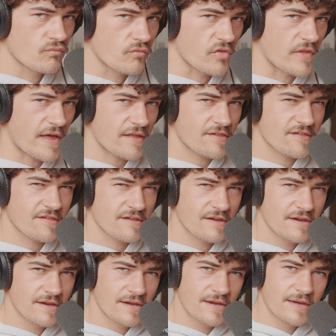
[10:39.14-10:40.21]
So that's
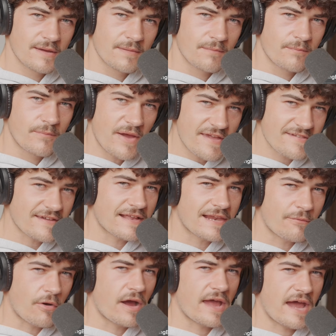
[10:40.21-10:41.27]
basically
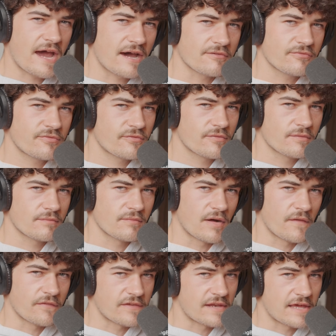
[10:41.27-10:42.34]
what I have
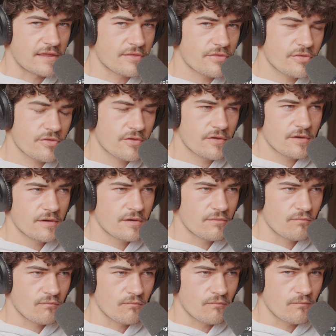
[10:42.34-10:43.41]
underneath
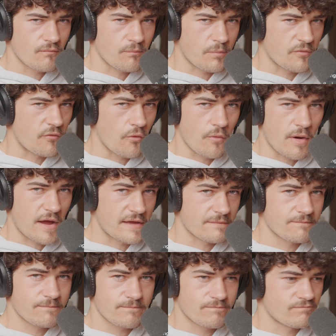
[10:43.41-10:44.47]
before I
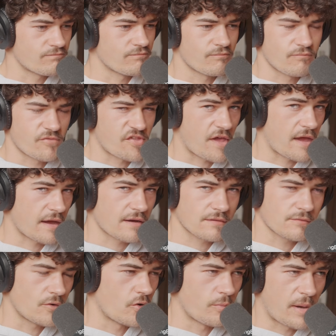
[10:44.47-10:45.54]
sing
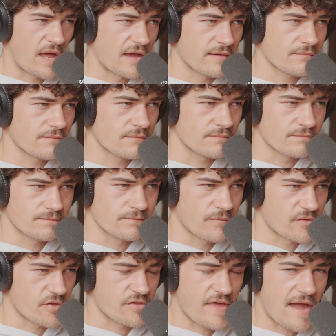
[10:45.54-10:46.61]
or play.
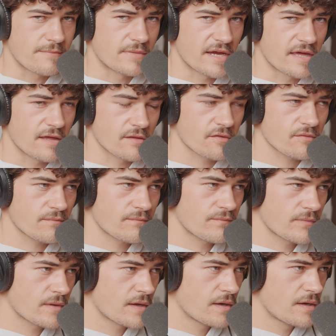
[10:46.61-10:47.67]
Just that in my ears.
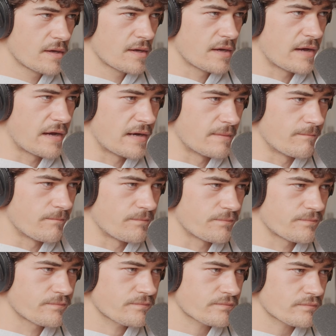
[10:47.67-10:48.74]

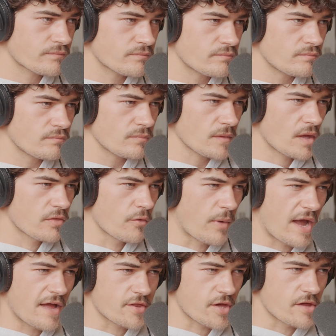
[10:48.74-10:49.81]
The way
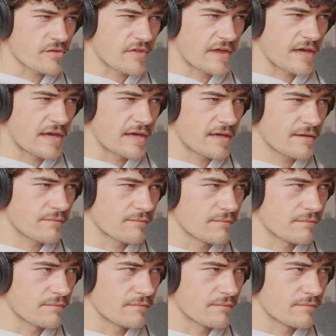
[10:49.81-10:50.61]
I change the key,